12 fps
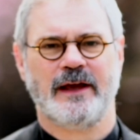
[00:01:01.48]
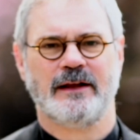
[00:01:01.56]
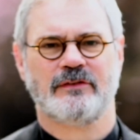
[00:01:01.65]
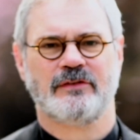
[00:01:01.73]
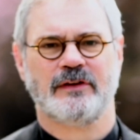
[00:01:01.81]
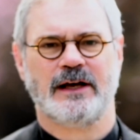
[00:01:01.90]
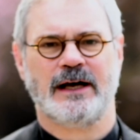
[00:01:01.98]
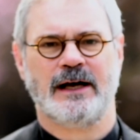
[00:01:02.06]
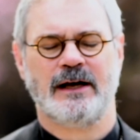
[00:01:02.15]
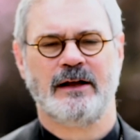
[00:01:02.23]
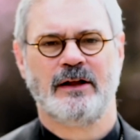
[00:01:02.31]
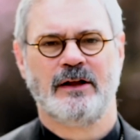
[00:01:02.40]
that
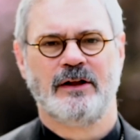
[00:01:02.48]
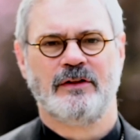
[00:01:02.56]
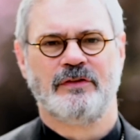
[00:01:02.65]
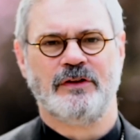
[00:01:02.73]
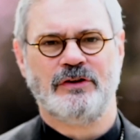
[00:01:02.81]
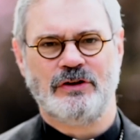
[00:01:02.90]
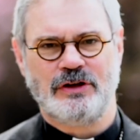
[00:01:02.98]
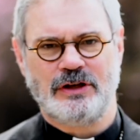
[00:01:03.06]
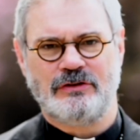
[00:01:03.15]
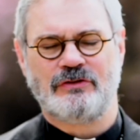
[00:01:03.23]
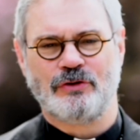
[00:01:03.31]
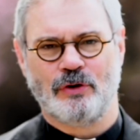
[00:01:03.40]
the
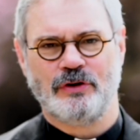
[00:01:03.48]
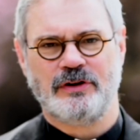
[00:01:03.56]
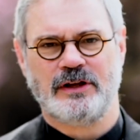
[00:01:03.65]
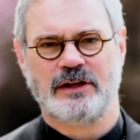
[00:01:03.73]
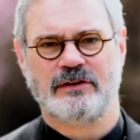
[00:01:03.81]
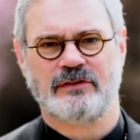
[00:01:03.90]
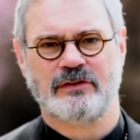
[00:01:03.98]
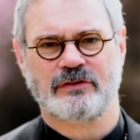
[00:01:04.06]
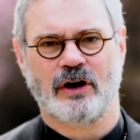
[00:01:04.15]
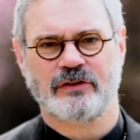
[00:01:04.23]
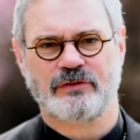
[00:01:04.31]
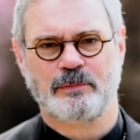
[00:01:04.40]
needs, your needs as
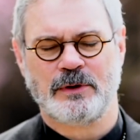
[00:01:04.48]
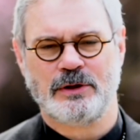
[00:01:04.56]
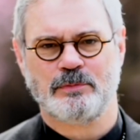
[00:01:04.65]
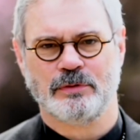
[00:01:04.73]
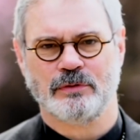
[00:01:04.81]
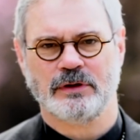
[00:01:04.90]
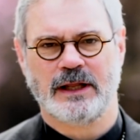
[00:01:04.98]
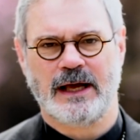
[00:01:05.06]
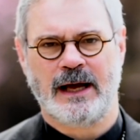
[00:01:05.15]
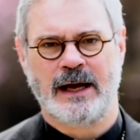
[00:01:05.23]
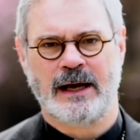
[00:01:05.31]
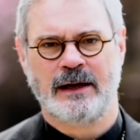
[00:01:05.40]
God's people,
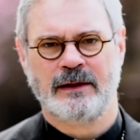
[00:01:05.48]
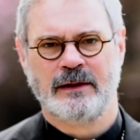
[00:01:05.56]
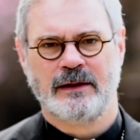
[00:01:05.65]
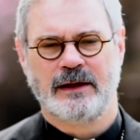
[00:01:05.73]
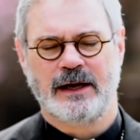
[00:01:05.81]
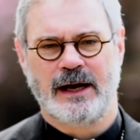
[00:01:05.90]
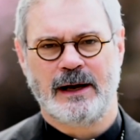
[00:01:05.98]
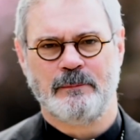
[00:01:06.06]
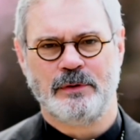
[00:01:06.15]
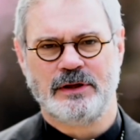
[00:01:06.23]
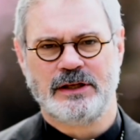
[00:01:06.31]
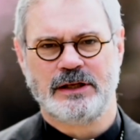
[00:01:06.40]
are
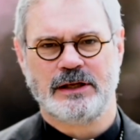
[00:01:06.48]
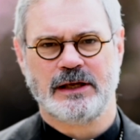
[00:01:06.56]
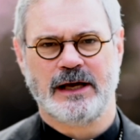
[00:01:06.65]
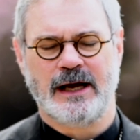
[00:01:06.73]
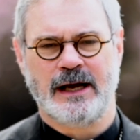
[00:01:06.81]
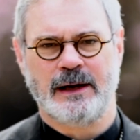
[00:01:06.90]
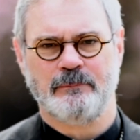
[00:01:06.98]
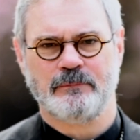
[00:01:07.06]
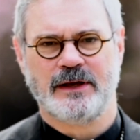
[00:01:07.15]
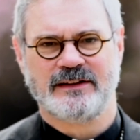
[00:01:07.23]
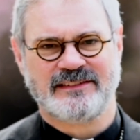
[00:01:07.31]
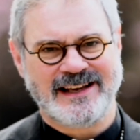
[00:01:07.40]
being
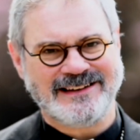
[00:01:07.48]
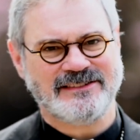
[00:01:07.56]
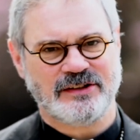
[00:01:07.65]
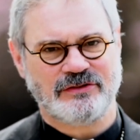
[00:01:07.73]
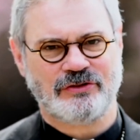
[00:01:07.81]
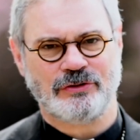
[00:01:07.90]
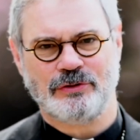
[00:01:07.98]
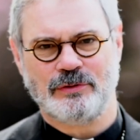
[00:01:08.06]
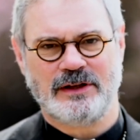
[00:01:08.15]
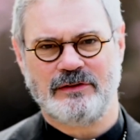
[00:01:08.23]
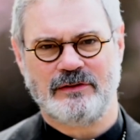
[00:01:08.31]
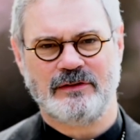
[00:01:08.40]
attended
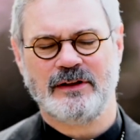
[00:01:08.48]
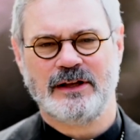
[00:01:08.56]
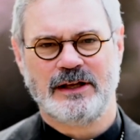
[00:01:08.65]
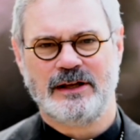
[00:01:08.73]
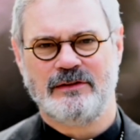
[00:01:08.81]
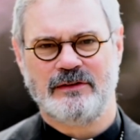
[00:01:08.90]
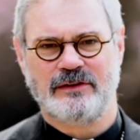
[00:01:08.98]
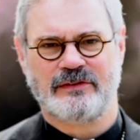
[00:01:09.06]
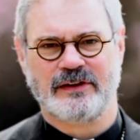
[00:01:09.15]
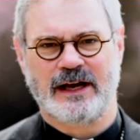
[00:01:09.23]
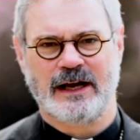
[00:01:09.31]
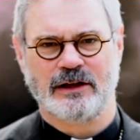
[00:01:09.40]
to in
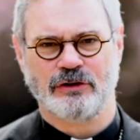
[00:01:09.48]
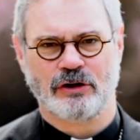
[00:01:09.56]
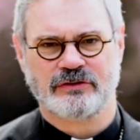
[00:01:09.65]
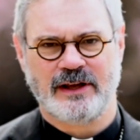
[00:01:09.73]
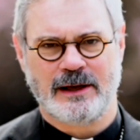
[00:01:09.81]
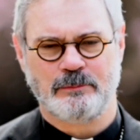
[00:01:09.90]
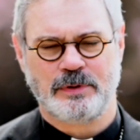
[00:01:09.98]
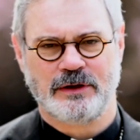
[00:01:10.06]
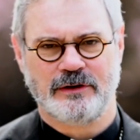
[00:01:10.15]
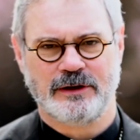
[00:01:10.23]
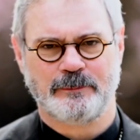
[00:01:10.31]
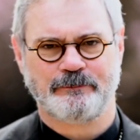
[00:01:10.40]
this lockdown
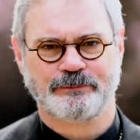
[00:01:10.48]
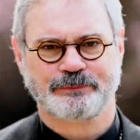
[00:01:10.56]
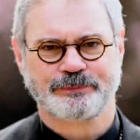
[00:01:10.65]
period.